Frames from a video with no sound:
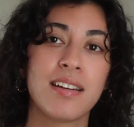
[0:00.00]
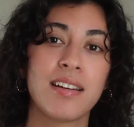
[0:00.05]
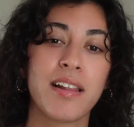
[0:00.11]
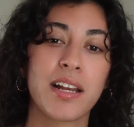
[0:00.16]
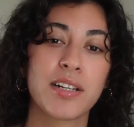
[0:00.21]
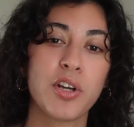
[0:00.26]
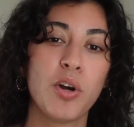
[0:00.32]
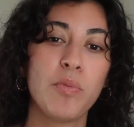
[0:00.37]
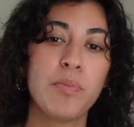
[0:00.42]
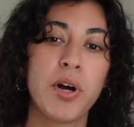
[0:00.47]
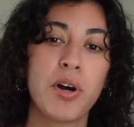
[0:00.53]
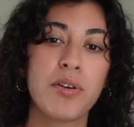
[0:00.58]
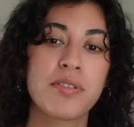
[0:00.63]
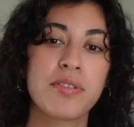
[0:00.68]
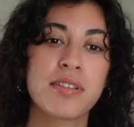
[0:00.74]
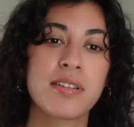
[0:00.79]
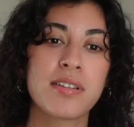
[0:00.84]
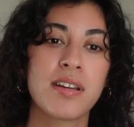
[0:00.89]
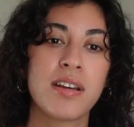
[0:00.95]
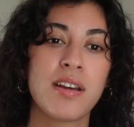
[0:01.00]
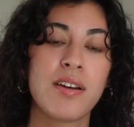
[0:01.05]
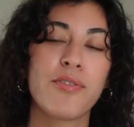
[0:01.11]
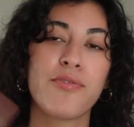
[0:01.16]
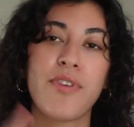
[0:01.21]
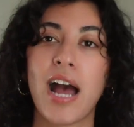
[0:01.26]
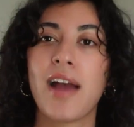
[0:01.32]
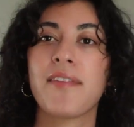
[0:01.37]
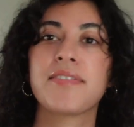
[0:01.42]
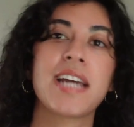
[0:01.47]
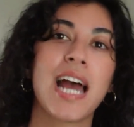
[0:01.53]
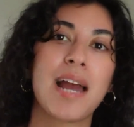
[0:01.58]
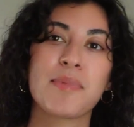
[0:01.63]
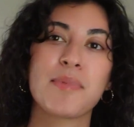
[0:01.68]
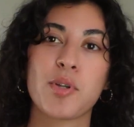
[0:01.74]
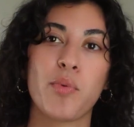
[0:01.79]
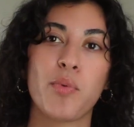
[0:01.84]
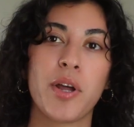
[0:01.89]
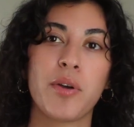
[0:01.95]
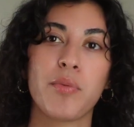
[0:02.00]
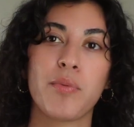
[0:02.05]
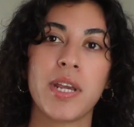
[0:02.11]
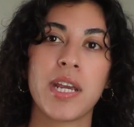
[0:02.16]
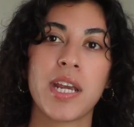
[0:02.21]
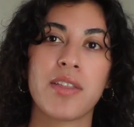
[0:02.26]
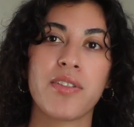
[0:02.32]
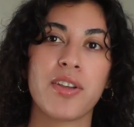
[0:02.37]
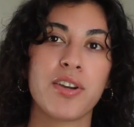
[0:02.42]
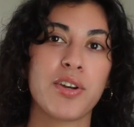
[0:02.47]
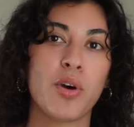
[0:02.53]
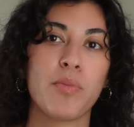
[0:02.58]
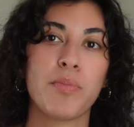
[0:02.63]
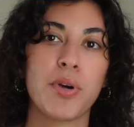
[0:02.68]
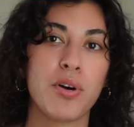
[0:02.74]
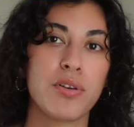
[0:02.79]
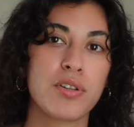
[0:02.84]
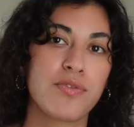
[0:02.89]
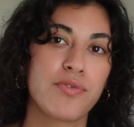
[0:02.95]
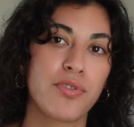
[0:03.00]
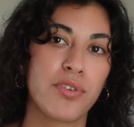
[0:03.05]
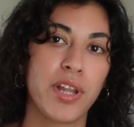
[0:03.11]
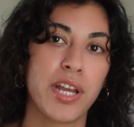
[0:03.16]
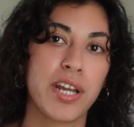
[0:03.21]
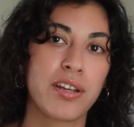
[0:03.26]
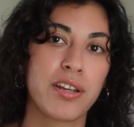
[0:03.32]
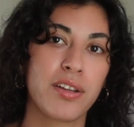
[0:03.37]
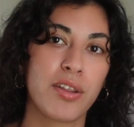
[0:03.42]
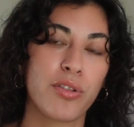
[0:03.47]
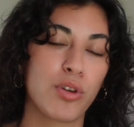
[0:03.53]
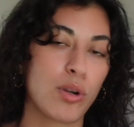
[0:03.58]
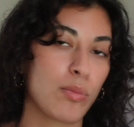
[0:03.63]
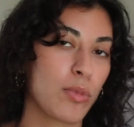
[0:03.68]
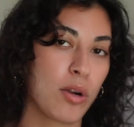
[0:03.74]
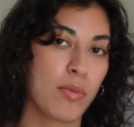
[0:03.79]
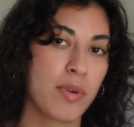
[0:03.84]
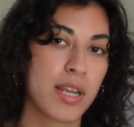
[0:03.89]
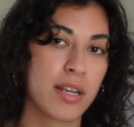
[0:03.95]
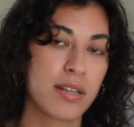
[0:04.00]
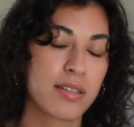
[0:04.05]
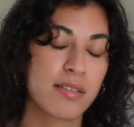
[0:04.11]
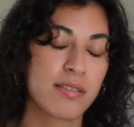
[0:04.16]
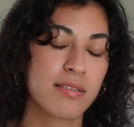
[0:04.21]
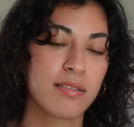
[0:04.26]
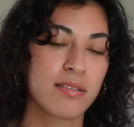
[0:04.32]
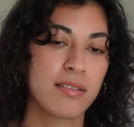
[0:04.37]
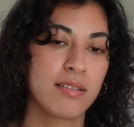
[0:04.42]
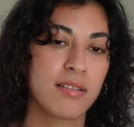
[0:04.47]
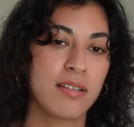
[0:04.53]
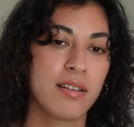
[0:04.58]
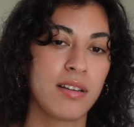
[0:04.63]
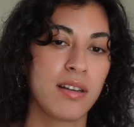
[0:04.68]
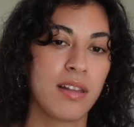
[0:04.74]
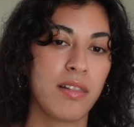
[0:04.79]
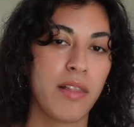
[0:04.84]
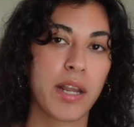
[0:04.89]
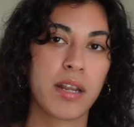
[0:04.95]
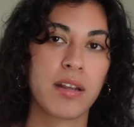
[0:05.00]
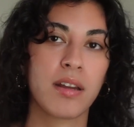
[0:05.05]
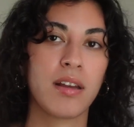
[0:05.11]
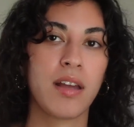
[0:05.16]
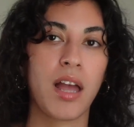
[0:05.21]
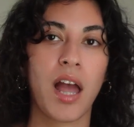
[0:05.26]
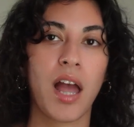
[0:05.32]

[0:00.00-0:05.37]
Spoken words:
Like, don't post 5 times in 1 week and then don't post for like 3 more weeks. Like,